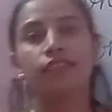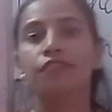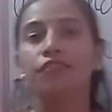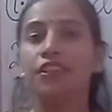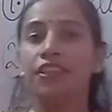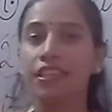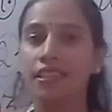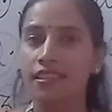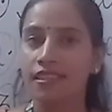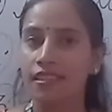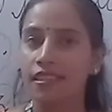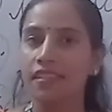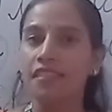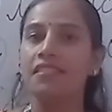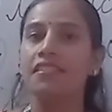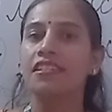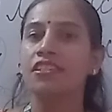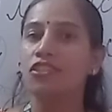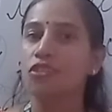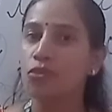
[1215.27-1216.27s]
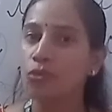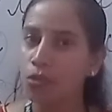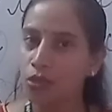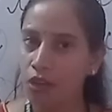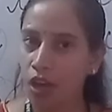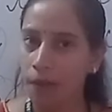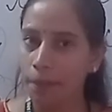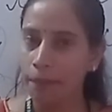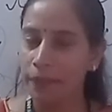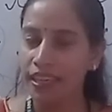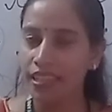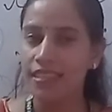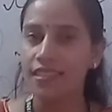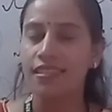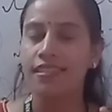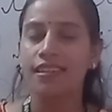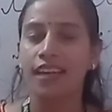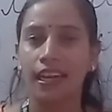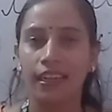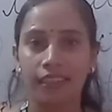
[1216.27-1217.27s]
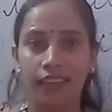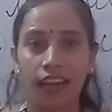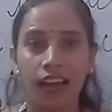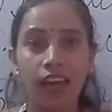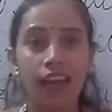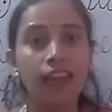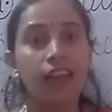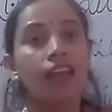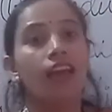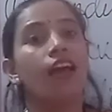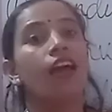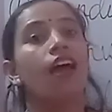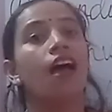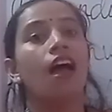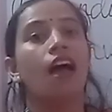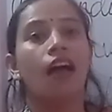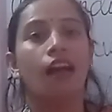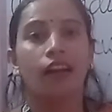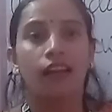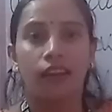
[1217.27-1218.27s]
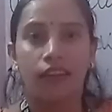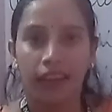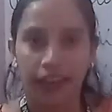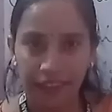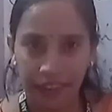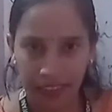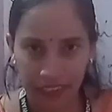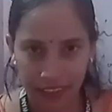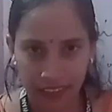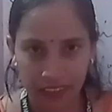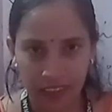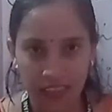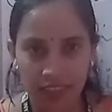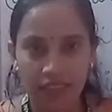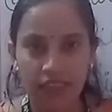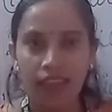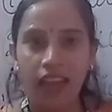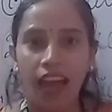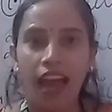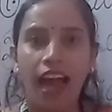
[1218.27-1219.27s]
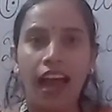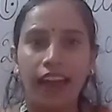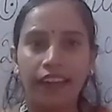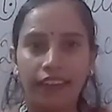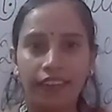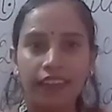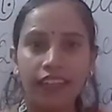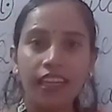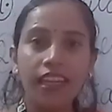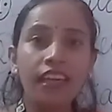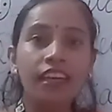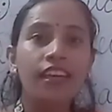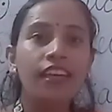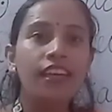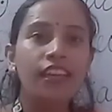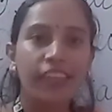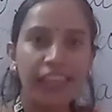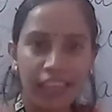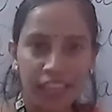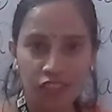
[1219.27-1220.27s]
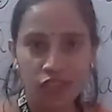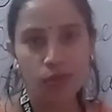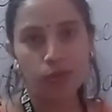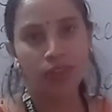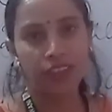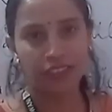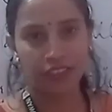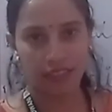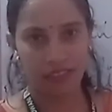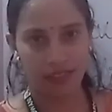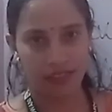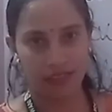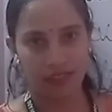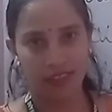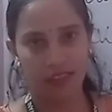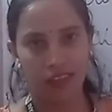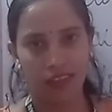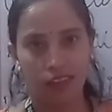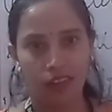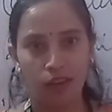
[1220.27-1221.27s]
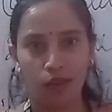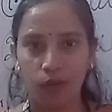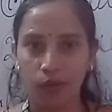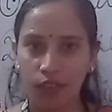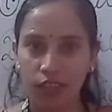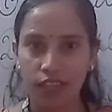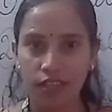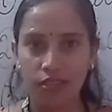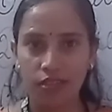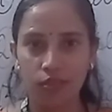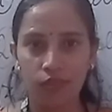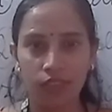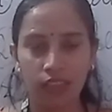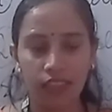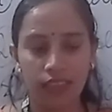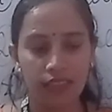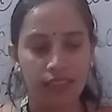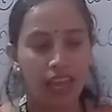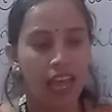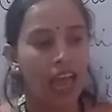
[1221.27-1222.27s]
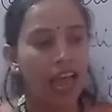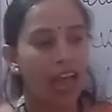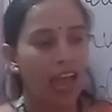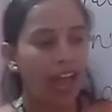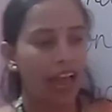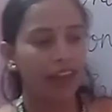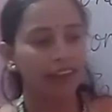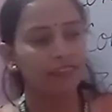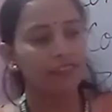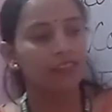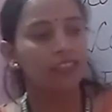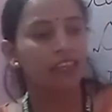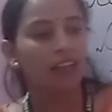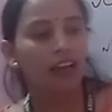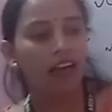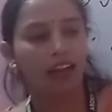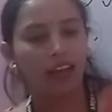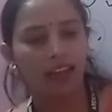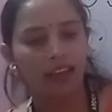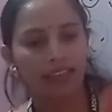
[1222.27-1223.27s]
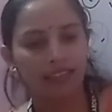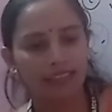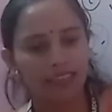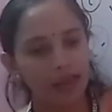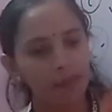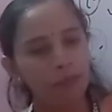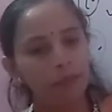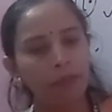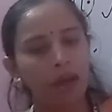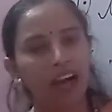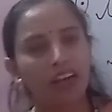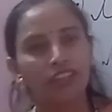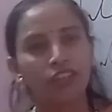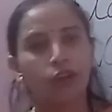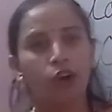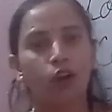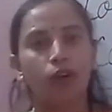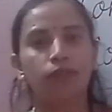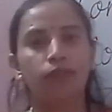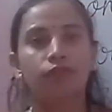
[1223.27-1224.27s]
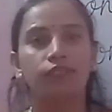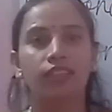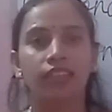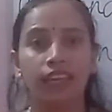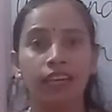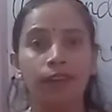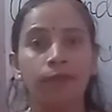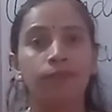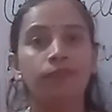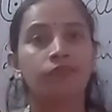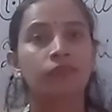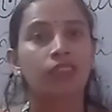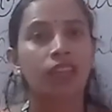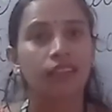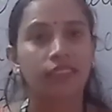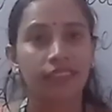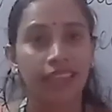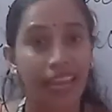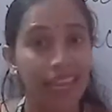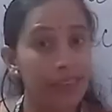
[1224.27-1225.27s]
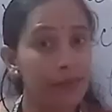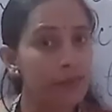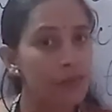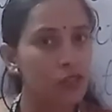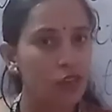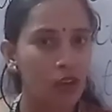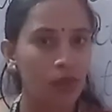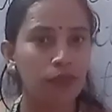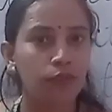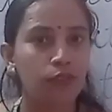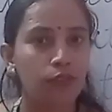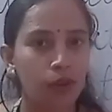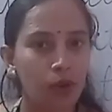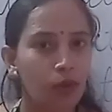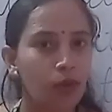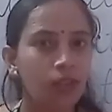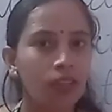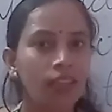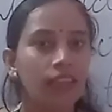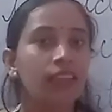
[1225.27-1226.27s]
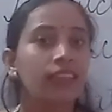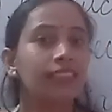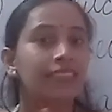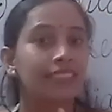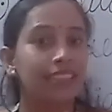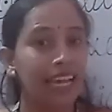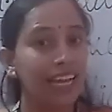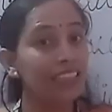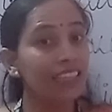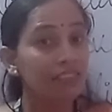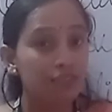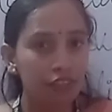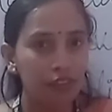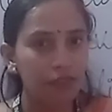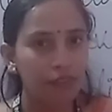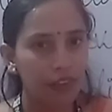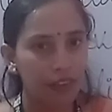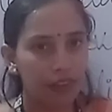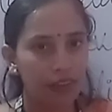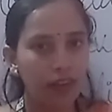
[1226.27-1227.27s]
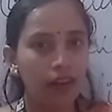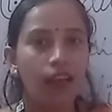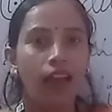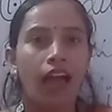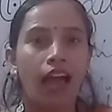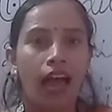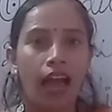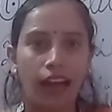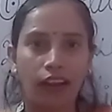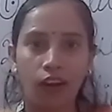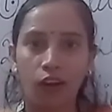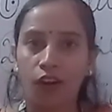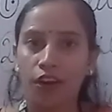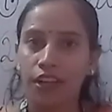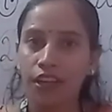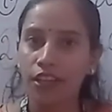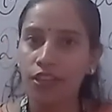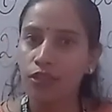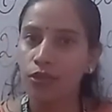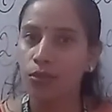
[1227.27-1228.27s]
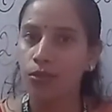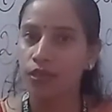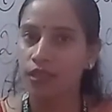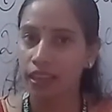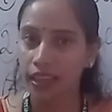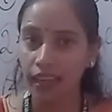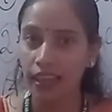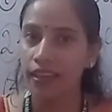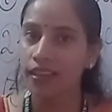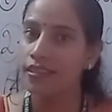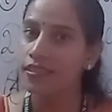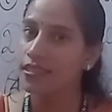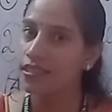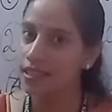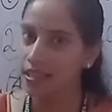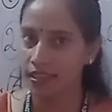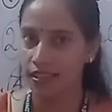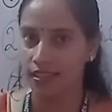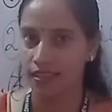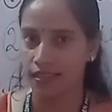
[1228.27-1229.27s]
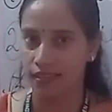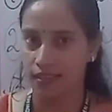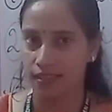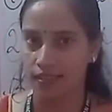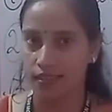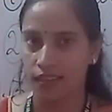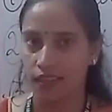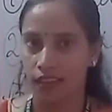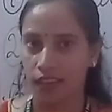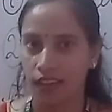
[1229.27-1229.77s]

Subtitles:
we discuss the two topics that are conductors and the insulators. Okay, students, and some part of the types of clothes that we wear according to the seasons.